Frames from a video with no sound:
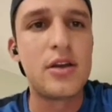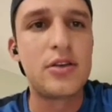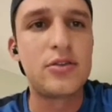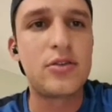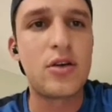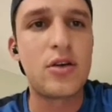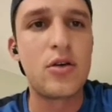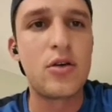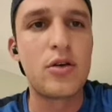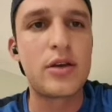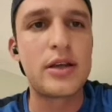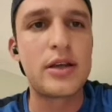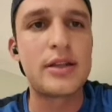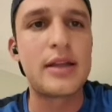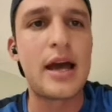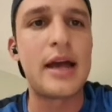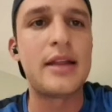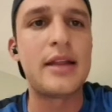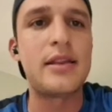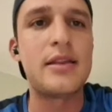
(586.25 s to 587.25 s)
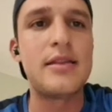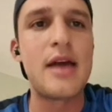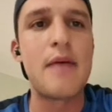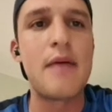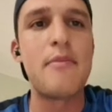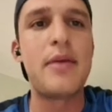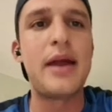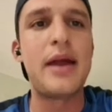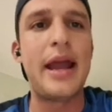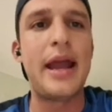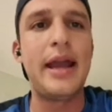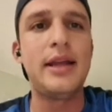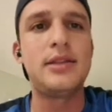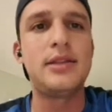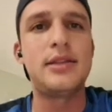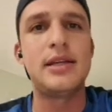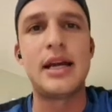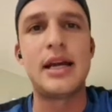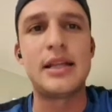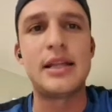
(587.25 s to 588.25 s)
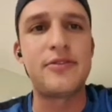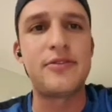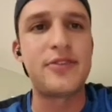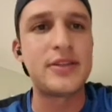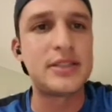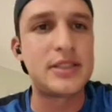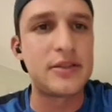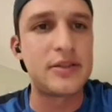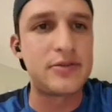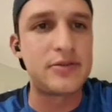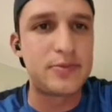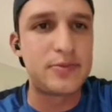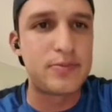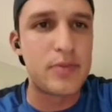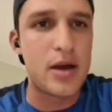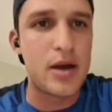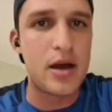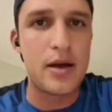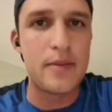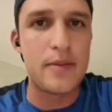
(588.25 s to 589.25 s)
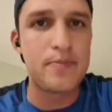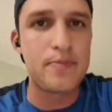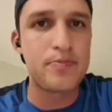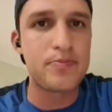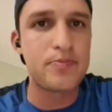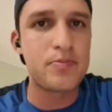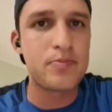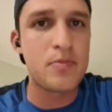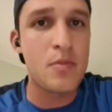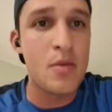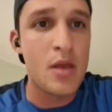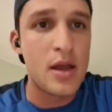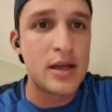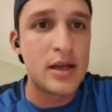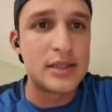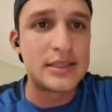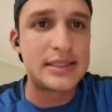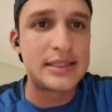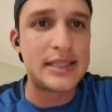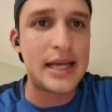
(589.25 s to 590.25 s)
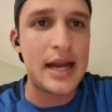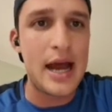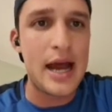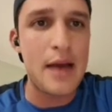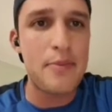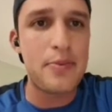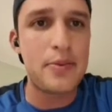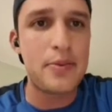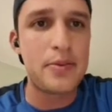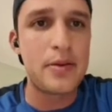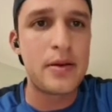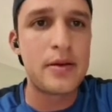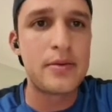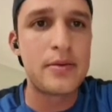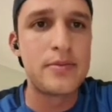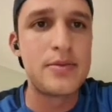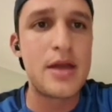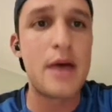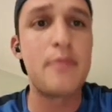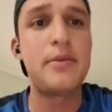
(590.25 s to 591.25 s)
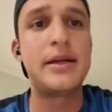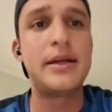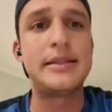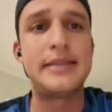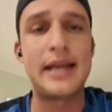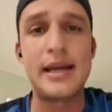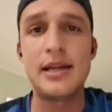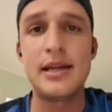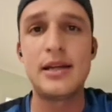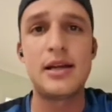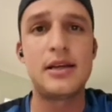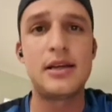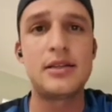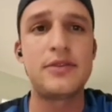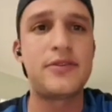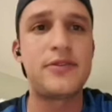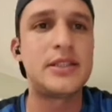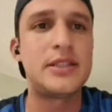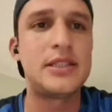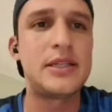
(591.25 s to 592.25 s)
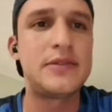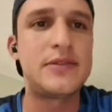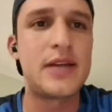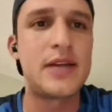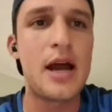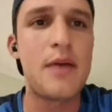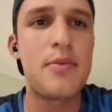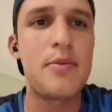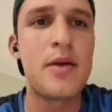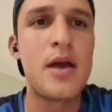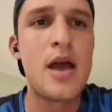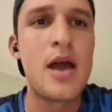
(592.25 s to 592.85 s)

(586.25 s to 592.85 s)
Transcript: So look at that. Number 8 in a defensive setup, number 10 in a defensive setup,